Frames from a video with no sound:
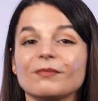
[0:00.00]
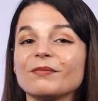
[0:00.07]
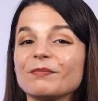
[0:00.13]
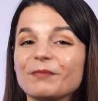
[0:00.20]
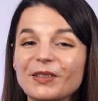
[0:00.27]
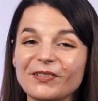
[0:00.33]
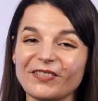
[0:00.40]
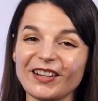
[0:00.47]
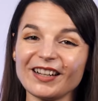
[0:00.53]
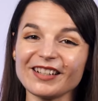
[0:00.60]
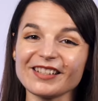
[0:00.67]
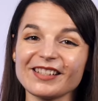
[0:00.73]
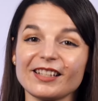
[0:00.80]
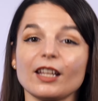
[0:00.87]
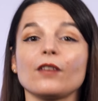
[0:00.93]
But
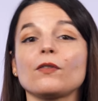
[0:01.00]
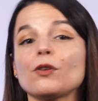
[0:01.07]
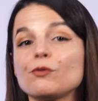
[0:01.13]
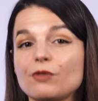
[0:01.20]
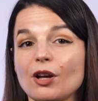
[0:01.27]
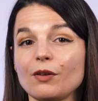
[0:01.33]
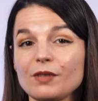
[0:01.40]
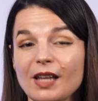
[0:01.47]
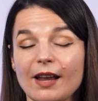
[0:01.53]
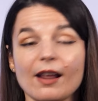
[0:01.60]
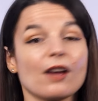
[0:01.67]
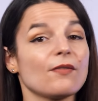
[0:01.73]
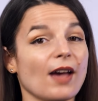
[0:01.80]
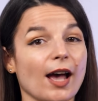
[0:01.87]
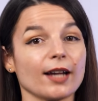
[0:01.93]
first, if you don't yet
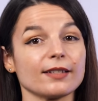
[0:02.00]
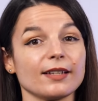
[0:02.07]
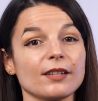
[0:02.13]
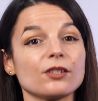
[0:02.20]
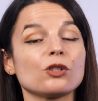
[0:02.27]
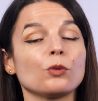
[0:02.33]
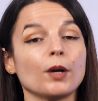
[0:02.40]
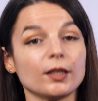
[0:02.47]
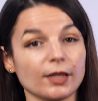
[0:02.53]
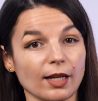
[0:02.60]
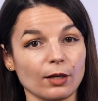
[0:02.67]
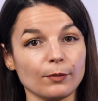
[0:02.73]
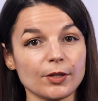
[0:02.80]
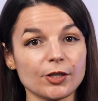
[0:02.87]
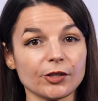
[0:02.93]
have access to our
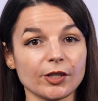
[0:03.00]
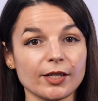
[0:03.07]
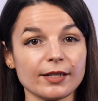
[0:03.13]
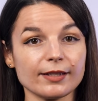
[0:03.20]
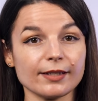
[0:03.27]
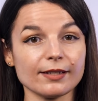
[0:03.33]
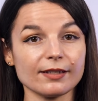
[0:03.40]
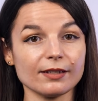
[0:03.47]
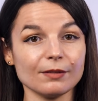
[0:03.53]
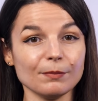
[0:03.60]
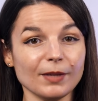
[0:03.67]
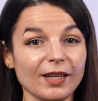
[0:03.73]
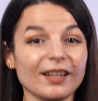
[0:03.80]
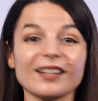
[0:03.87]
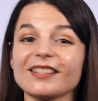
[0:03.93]
language learning system,
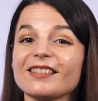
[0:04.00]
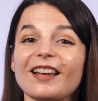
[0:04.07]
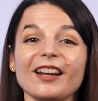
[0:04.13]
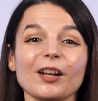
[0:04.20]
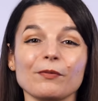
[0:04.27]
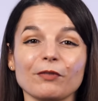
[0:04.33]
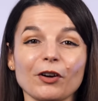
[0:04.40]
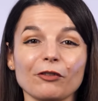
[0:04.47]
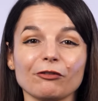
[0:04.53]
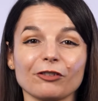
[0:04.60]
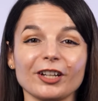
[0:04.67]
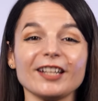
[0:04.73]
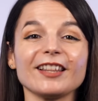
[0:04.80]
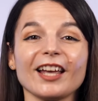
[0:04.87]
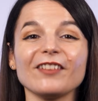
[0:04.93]
sign up for a
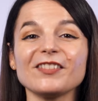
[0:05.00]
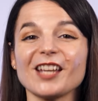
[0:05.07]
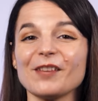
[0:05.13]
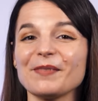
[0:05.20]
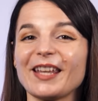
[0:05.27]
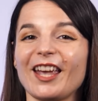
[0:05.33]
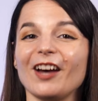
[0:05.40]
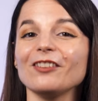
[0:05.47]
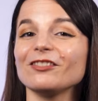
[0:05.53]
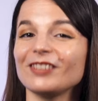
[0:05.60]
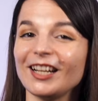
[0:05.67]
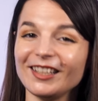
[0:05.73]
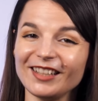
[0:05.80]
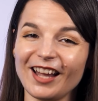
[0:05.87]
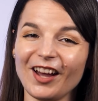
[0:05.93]
free lifetime account
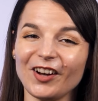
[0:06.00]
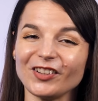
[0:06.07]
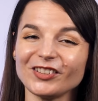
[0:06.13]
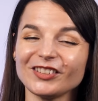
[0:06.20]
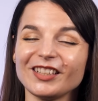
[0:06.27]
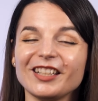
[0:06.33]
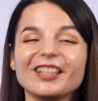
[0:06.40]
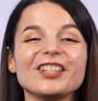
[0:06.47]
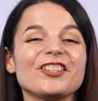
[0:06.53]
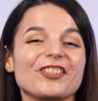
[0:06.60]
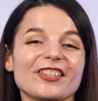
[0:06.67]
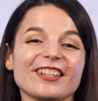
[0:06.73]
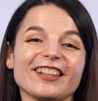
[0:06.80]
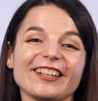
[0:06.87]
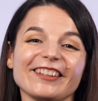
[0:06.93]
right now.
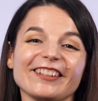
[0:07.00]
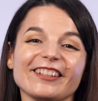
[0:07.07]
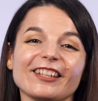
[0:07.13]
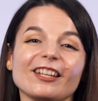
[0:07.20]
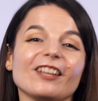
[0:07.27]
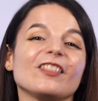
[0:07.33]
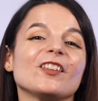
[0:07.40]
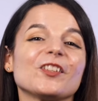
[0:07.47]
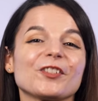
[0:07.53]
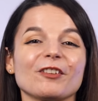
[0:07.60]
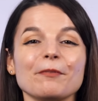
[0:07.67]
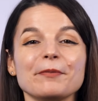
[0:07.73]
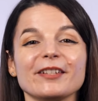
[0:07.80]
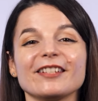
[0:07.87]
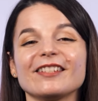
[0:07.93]
Just click the link in the
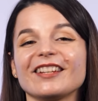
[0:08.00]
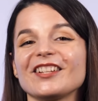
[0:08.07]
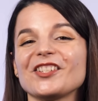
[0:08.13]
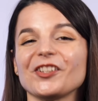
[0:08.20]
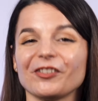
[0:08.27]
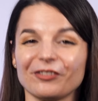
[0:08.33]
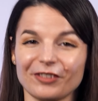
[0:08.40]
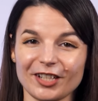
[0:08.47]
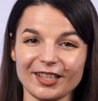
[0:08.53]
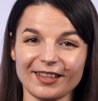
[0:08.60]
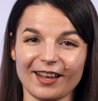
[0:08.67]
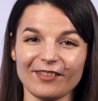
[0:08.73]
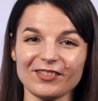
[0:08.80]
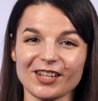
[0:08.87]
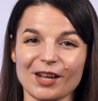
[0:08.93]
description to get your free
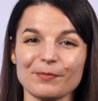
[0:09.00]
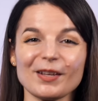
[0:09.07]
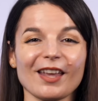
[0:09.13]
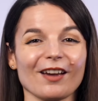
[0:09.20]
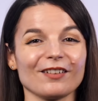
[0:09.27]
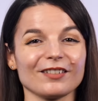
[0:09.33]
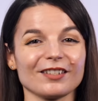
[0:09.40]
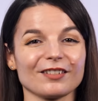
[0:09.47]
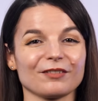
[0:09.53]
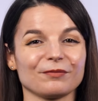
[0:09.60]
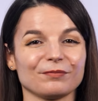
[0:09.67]
lifetime account.